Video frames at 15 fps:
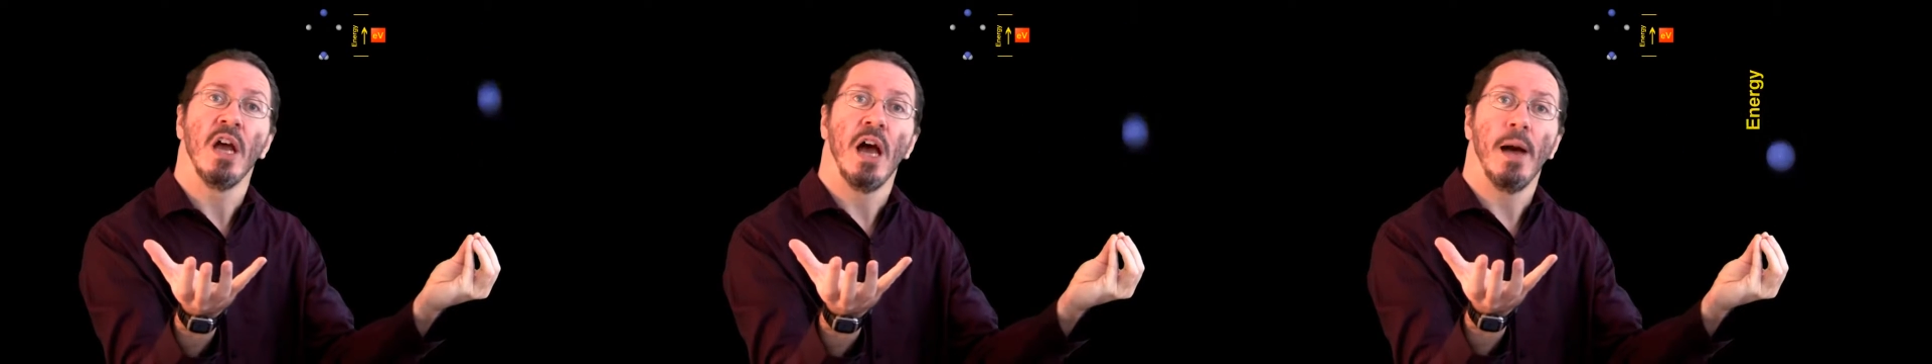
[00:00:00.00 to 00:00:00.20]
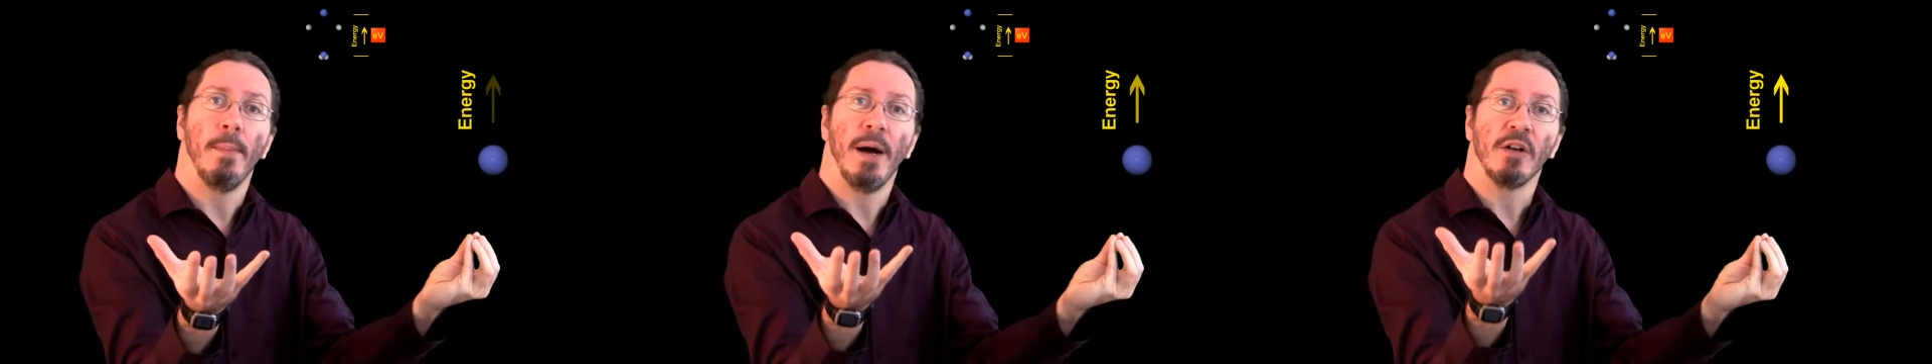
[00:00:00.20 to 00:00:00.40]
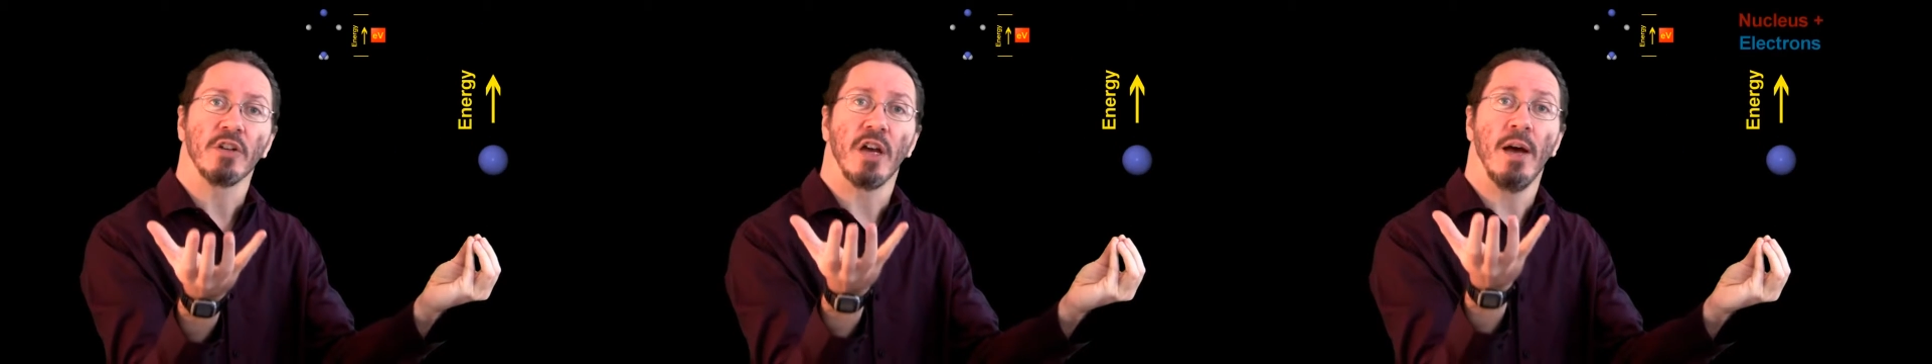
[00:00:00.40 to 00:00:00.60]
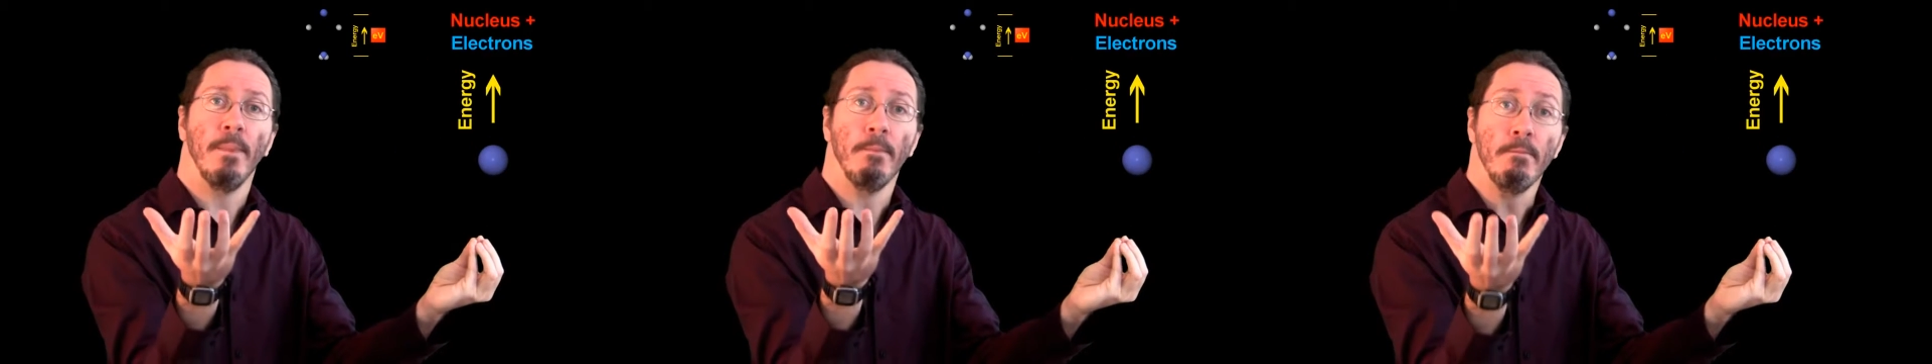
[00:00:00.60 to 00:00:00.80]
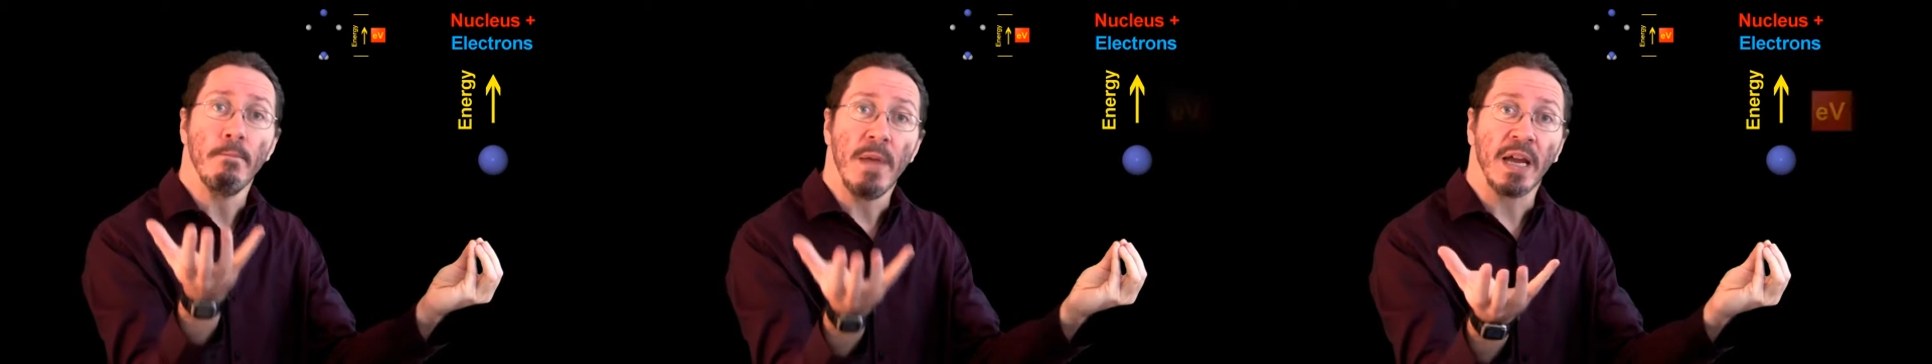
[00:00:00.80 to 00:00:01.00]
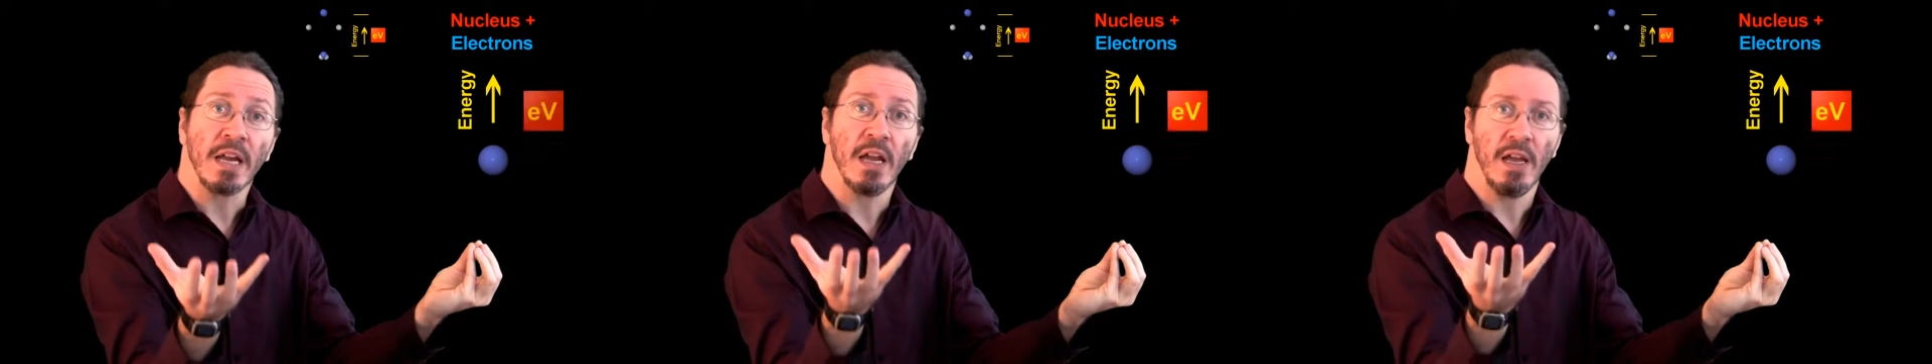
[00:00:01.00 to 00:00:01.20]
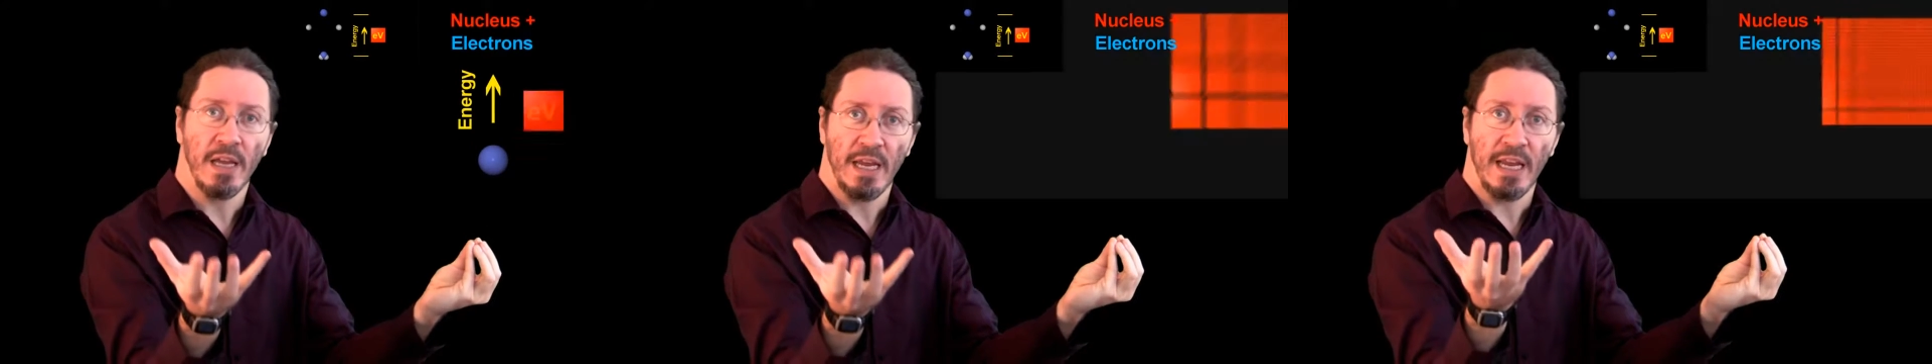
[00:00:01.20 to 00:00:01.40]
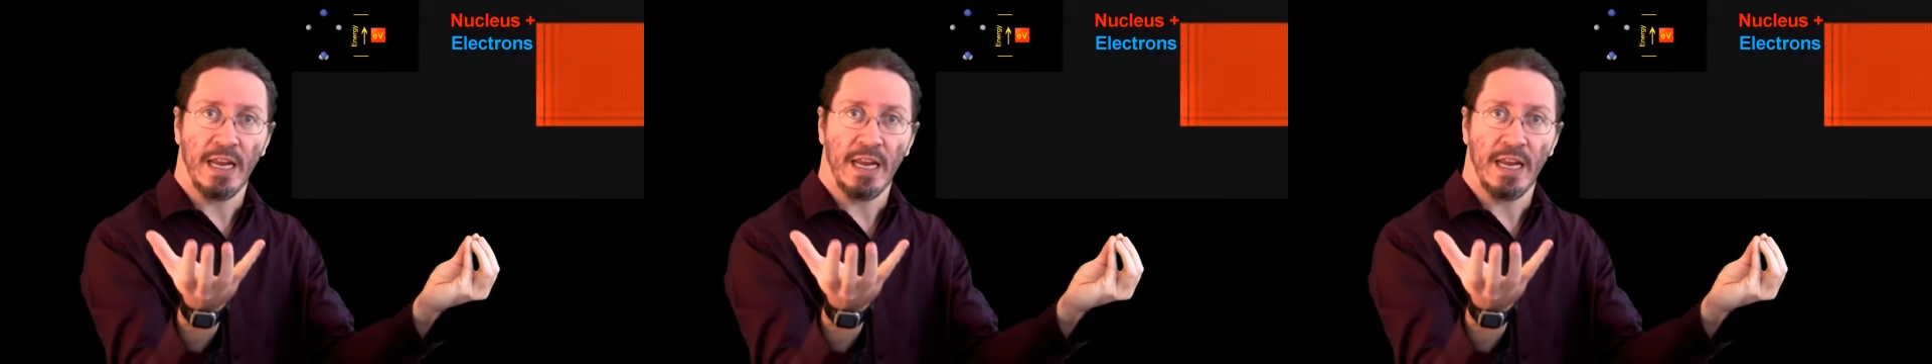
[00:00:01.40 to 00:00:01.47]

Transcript: about a mega